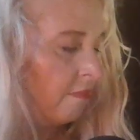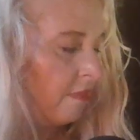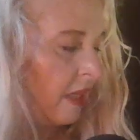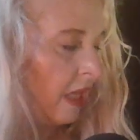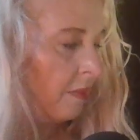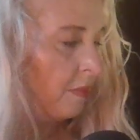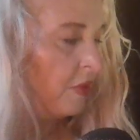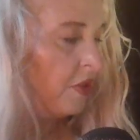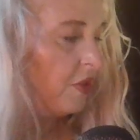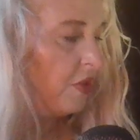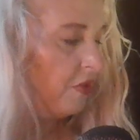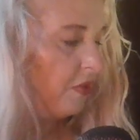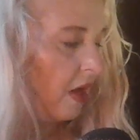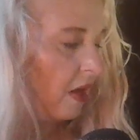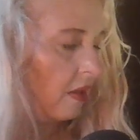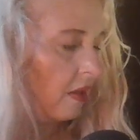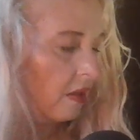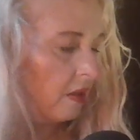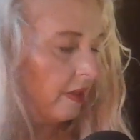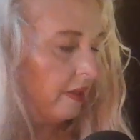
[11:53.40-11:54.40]
But you've
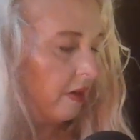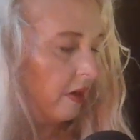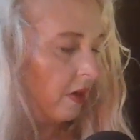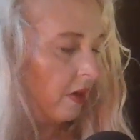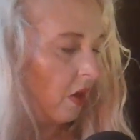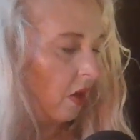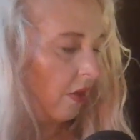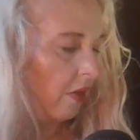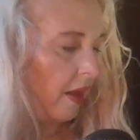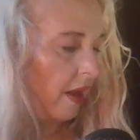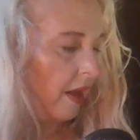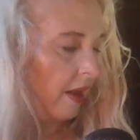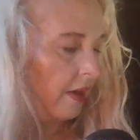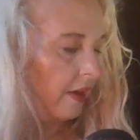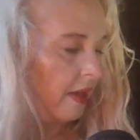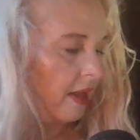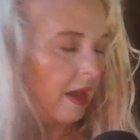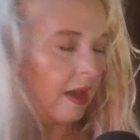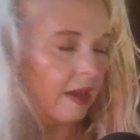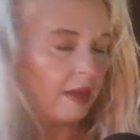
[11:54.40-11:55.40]
gotten clear on all that.
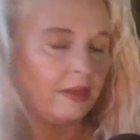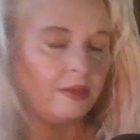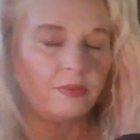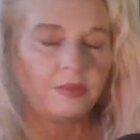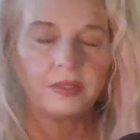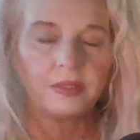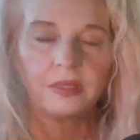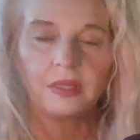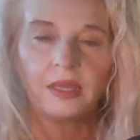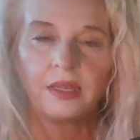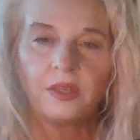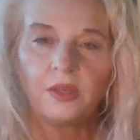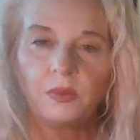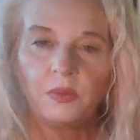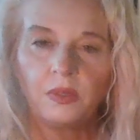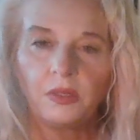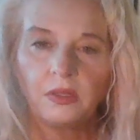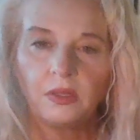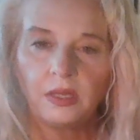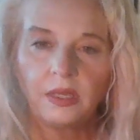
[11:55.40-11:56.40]
Yeah, it was like you were
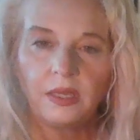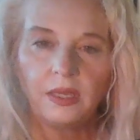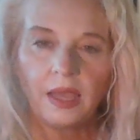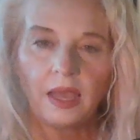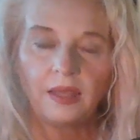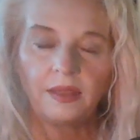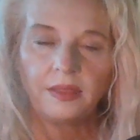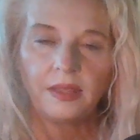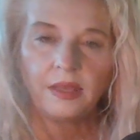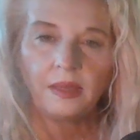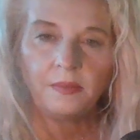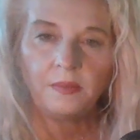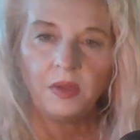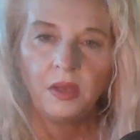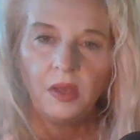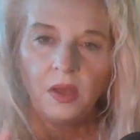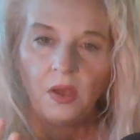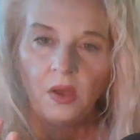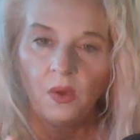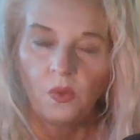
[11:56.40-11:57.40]
looking at them
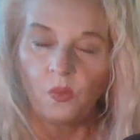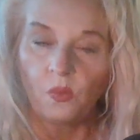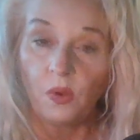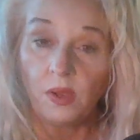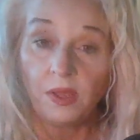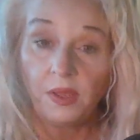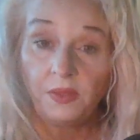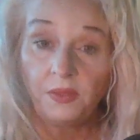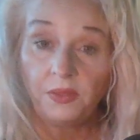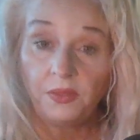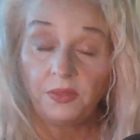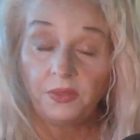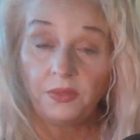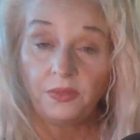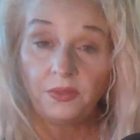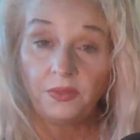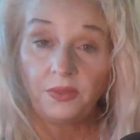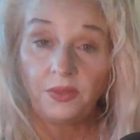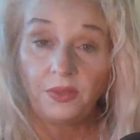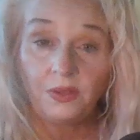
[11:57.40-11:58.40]

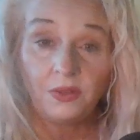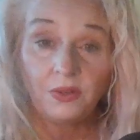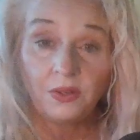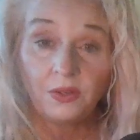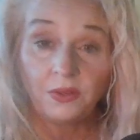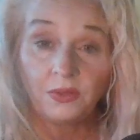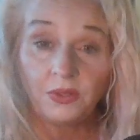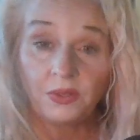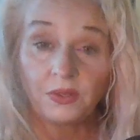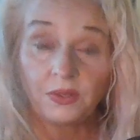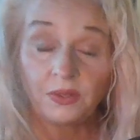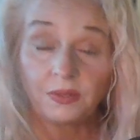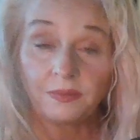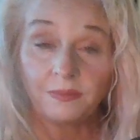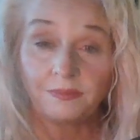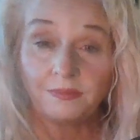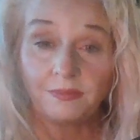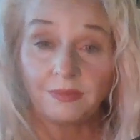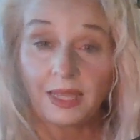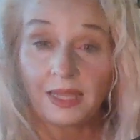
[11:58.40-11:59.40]
with, your
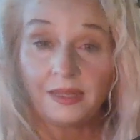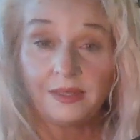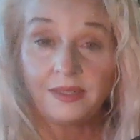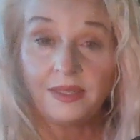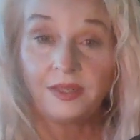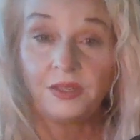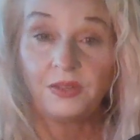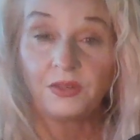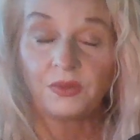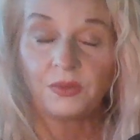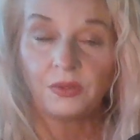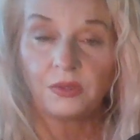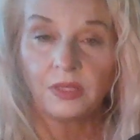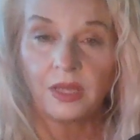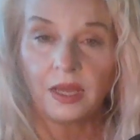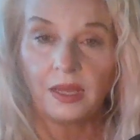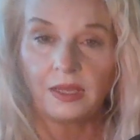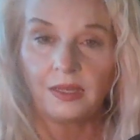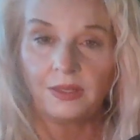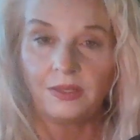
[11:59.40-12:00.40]
18-year-old
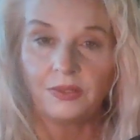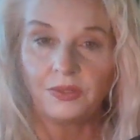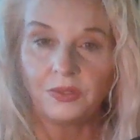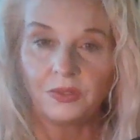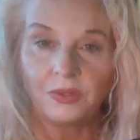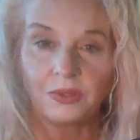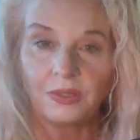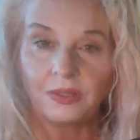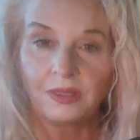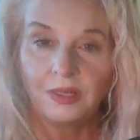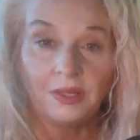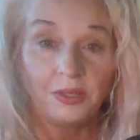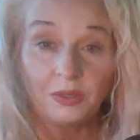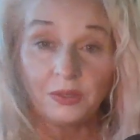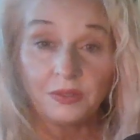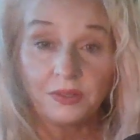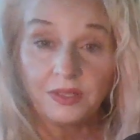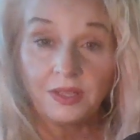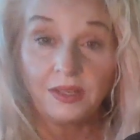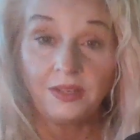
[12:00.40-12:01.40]
eyes or your
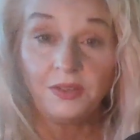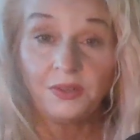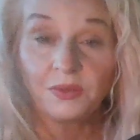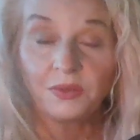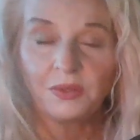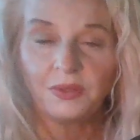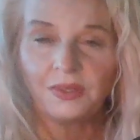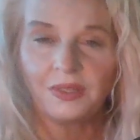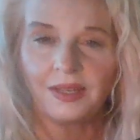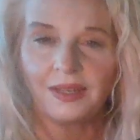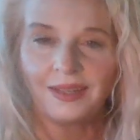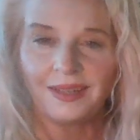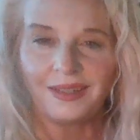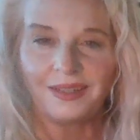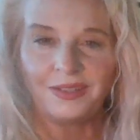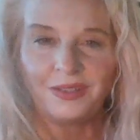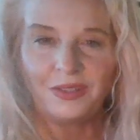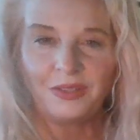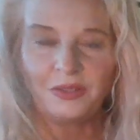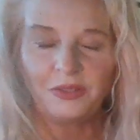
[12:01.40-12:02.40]
10-year-old
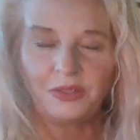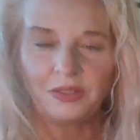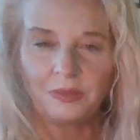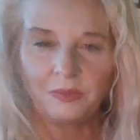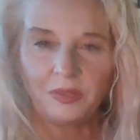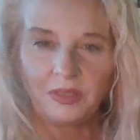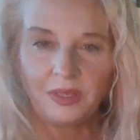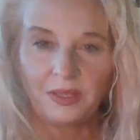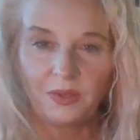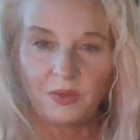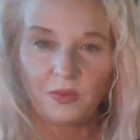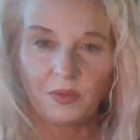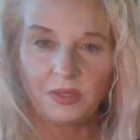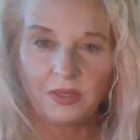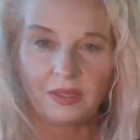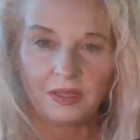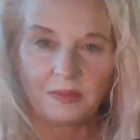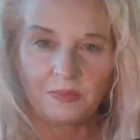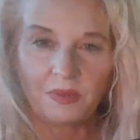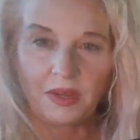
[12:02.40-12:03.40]
eyes. Someone that you
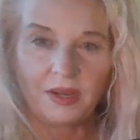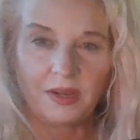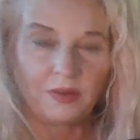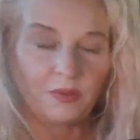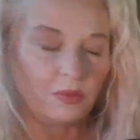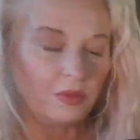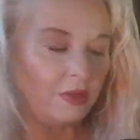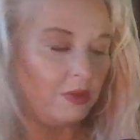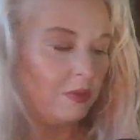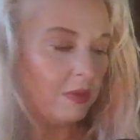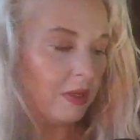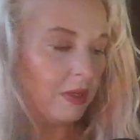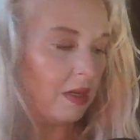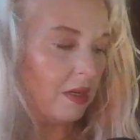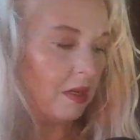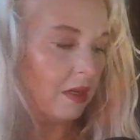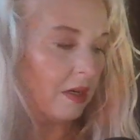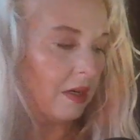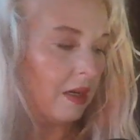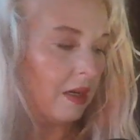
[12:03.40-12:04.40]
really admired when you were younger